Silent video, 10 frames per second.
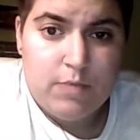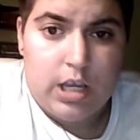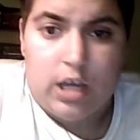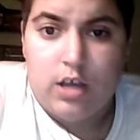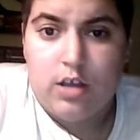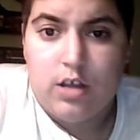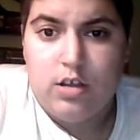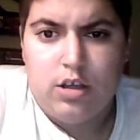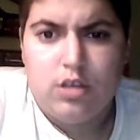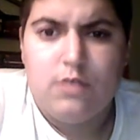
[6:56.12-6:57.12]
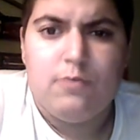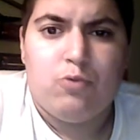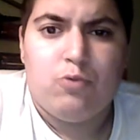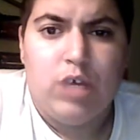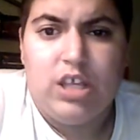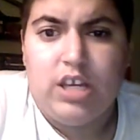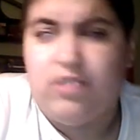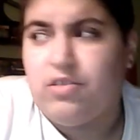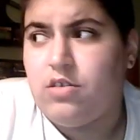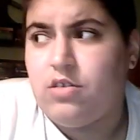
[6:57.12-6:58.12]
Uh, really,
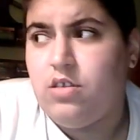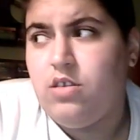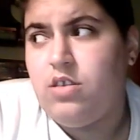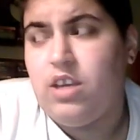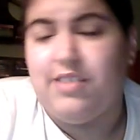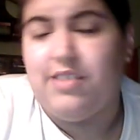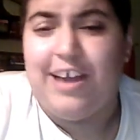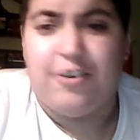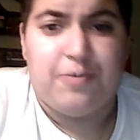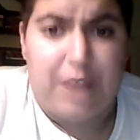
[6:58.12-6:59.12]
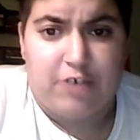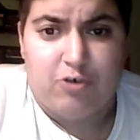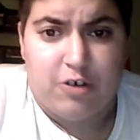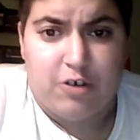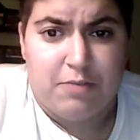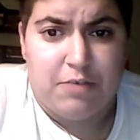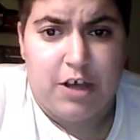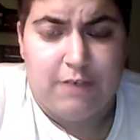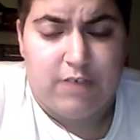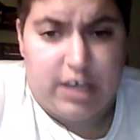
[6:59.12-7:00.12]
it's the entire spectrum
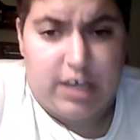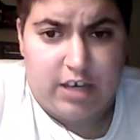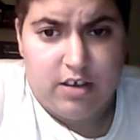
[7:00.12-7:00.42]
of like